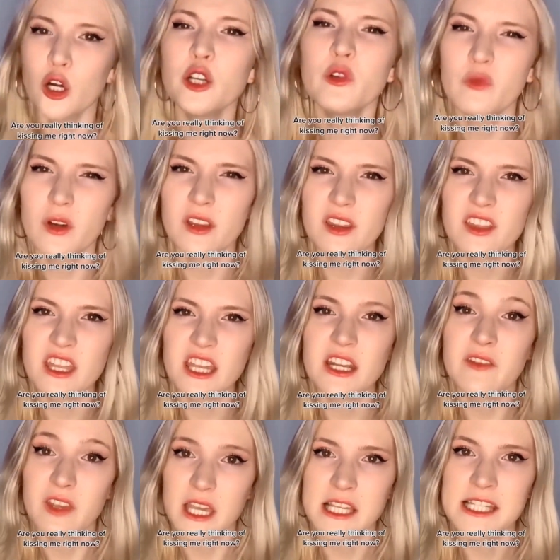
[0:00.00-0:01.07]
Are you really
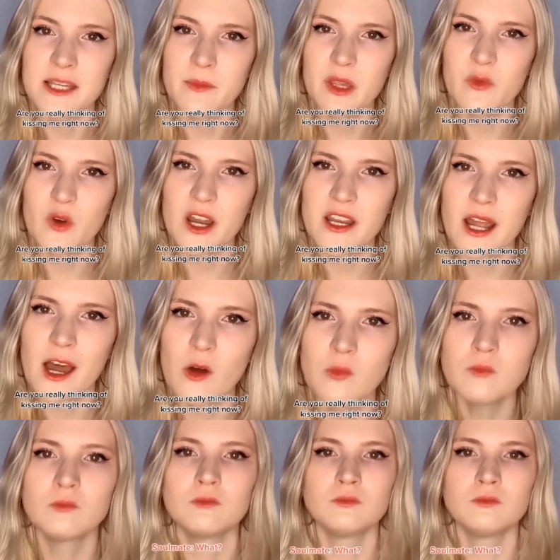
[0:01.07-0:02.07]
thinking of kissing me right now?